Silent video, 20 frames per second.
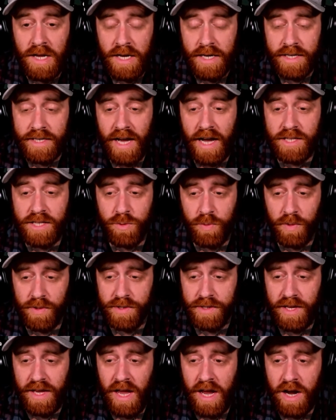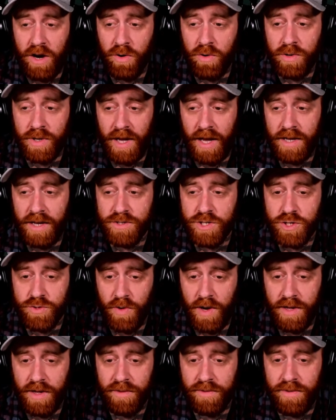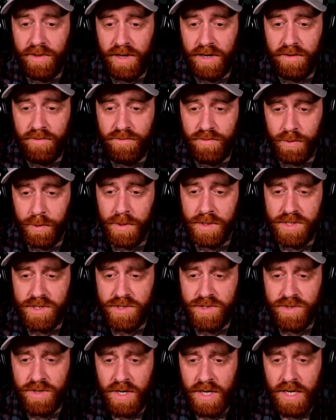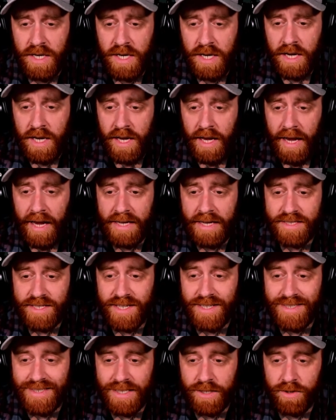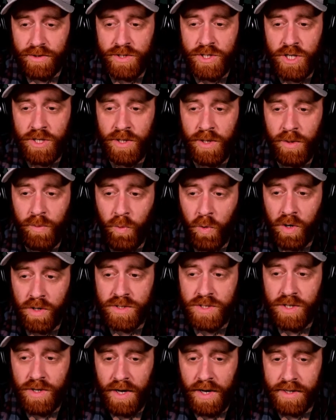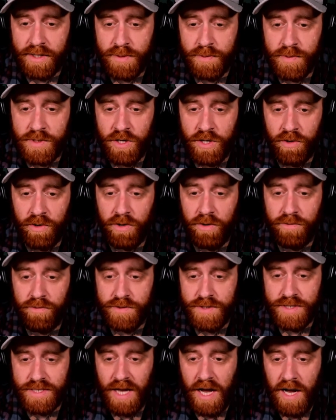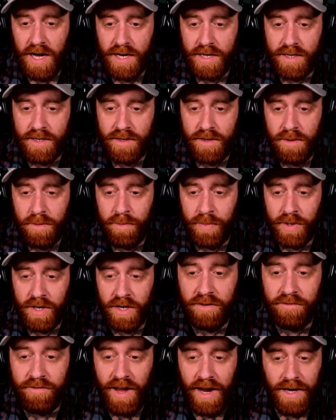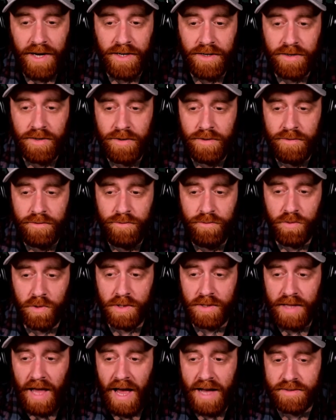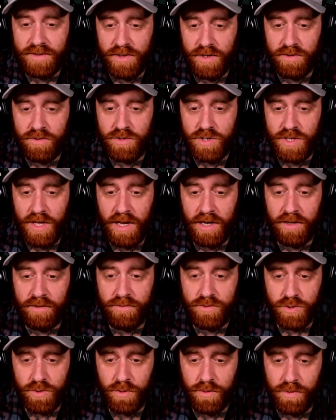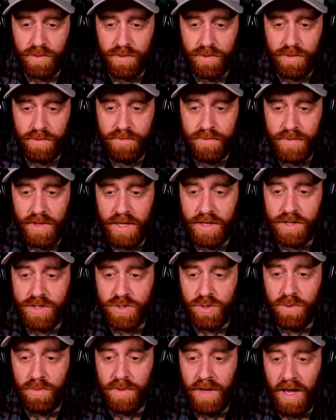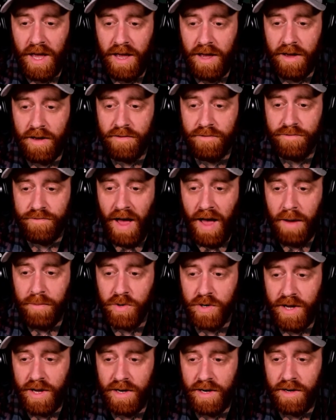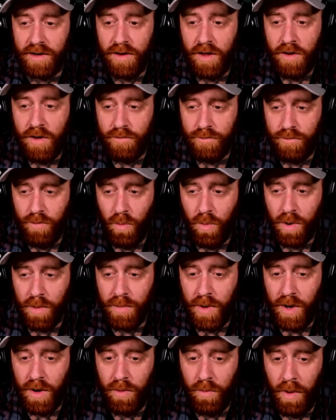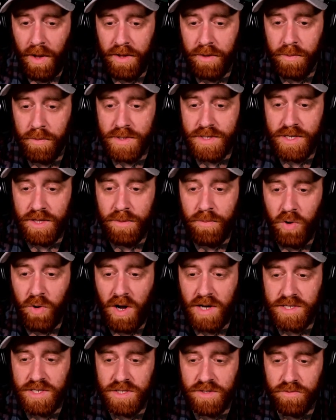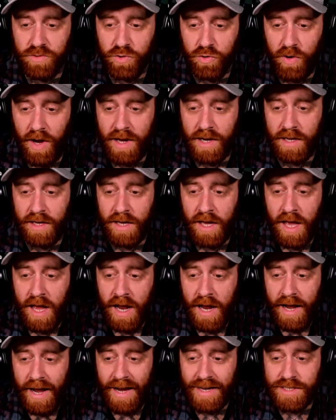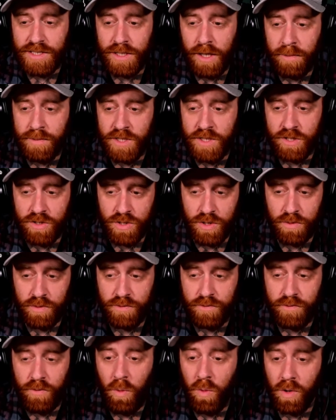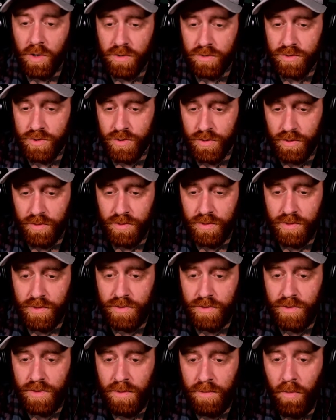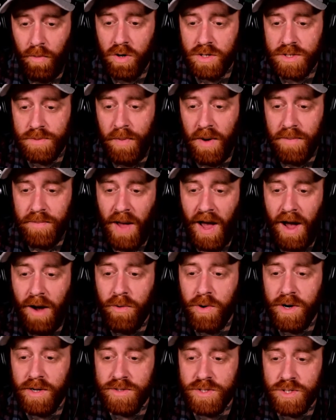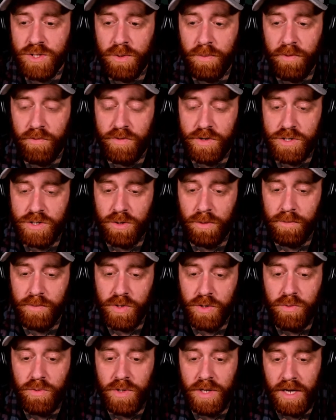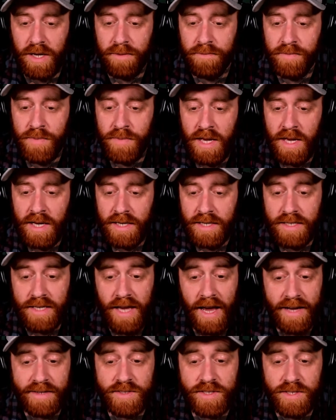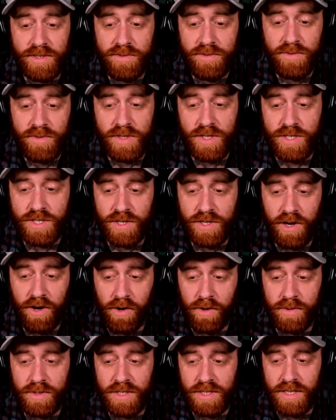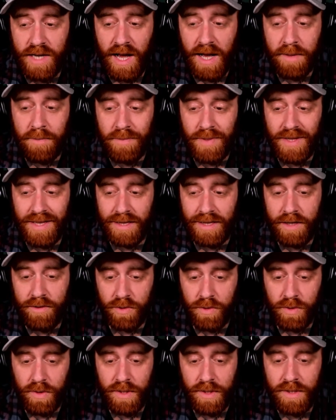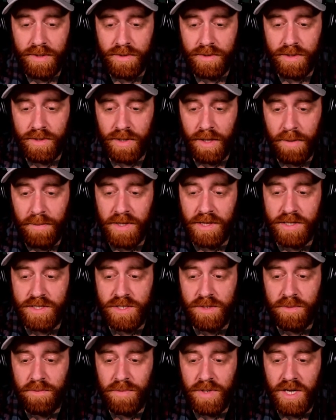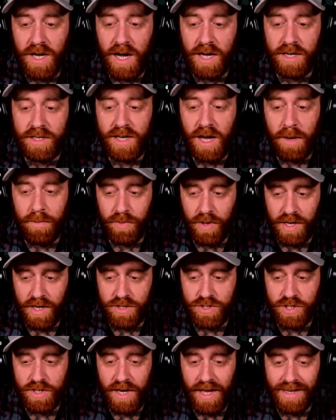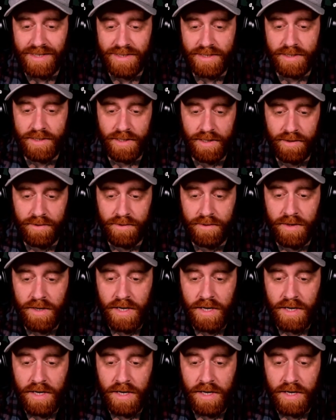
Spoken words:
Consequently, error gained strength and influence. It diligently worked on its material facade, but vain, for it lacked an understanding of truth. It assumed a fabricated form while it was in the process of creating a substitute for truth, marked by power and superficial beauty. Yet, this scenario did not belittle the limitless and beyond comprehension entity.